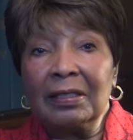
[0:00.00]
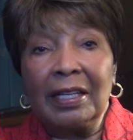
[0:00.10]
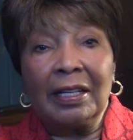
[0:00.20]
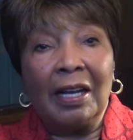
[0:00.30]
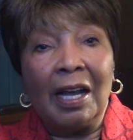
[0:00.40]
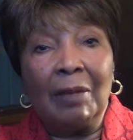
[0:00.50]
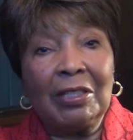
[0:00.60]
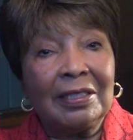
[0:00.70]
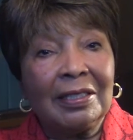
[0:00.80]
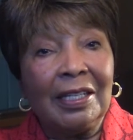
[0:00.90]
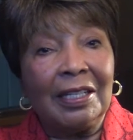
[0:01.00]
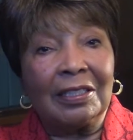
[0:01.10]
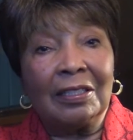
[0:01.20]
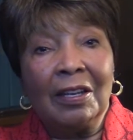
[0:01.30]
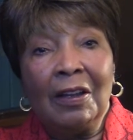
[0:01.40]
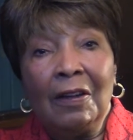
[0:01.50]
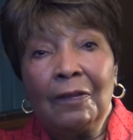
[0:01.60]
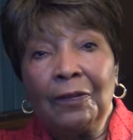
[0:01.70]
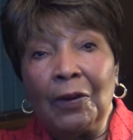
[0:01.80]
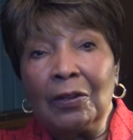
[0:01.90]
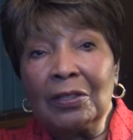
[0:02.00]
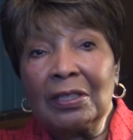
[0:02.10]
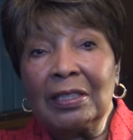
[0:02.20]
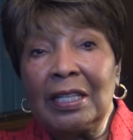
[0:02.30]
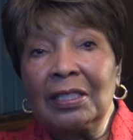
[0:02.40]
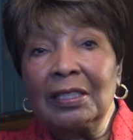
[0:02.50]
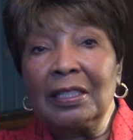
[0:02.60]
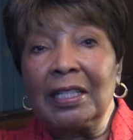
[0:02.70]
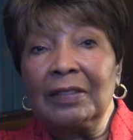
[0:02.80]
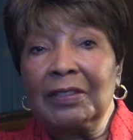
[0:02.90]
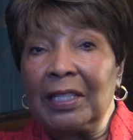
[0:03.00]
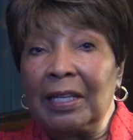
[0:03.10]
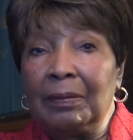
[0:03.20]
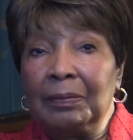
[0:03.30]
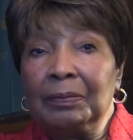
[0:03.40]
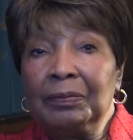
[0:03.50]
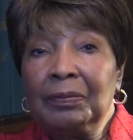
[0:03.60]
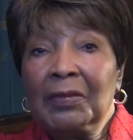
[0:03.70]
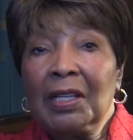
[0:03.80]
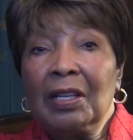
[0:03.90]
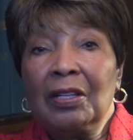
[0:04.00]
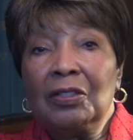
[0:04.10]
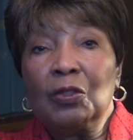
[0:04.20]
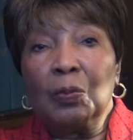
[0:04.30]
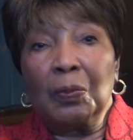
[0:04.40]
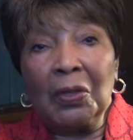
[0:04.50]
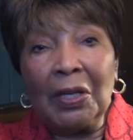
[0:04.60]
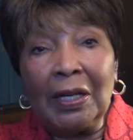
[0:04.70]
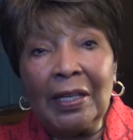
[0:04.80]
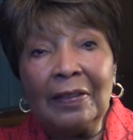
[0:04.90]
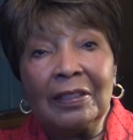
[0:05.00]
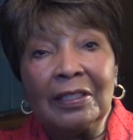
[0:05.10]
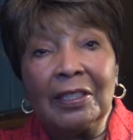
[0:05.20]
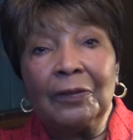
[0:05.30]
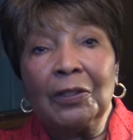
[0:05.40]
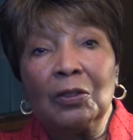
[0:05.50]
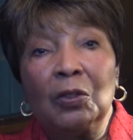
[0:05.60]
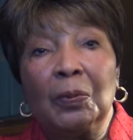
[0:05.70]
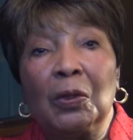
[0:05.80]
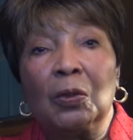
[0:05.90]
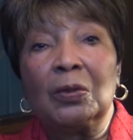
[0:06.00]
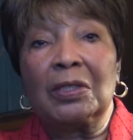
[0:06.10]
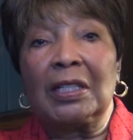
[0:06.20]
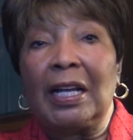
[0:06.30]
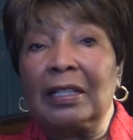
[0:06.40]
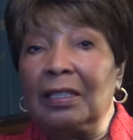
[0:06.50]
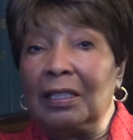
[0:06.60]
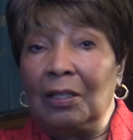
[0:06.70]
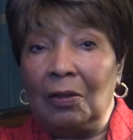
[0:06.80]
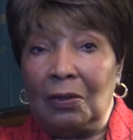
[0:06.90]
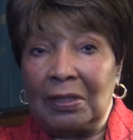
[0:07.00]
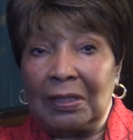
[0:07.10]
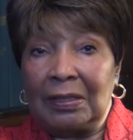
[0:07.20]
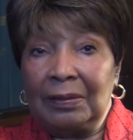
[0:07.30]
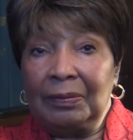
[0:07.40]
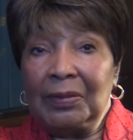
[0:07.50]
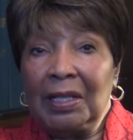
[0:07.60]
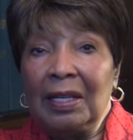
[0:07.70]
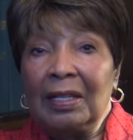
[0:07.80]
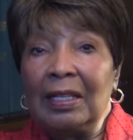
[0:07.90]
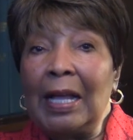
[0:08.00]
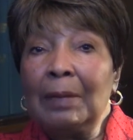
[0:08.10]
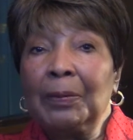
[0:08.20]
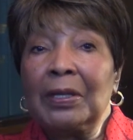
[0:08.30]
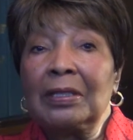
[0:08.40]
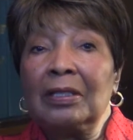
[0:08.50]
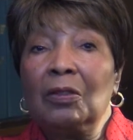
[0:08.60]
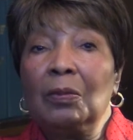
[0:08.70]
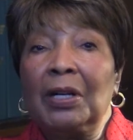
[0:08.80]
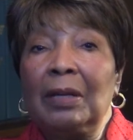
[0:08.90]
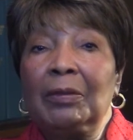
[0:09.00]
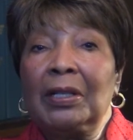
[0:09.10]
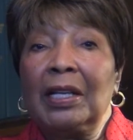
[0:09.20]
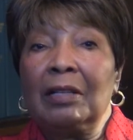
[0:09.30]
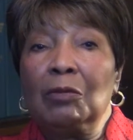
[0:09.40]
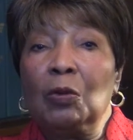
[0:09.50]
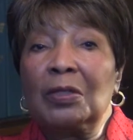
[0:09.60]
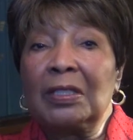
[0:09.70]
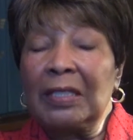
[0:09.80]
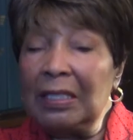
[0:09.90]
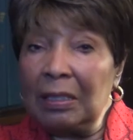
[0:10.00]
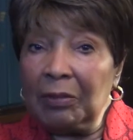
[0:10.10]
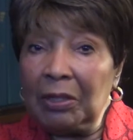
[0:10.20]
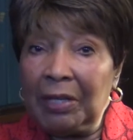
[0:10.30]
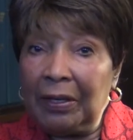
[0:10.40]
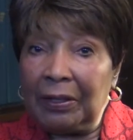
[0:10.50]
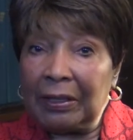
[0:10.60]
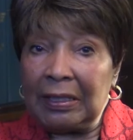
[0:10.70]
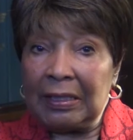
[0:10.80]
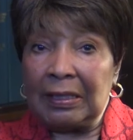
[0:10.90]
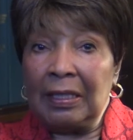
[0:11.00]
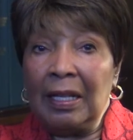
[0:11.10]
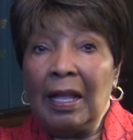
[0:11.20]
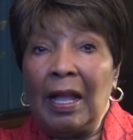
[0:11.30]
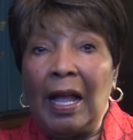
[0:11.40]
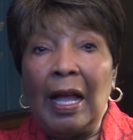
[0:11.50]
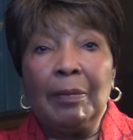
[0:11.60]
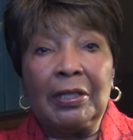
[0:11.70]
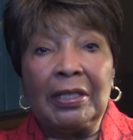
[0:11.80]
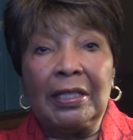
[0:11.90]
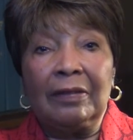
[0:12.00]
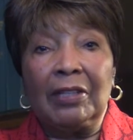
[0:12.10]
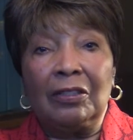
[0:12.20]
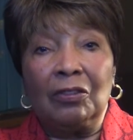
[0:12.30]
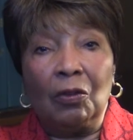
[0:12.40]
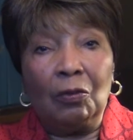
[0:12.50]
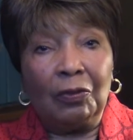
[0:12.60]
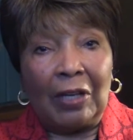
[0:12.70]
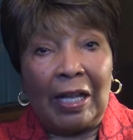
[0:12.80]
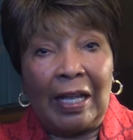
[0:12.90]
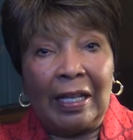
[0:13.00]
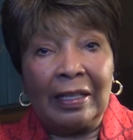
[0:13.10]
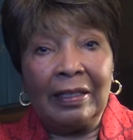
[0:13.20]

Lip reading: a common sense first legislative step to plugging the different loopholes in our gun laws. Like President Obama and most sensible Americans, I believe that no-fly,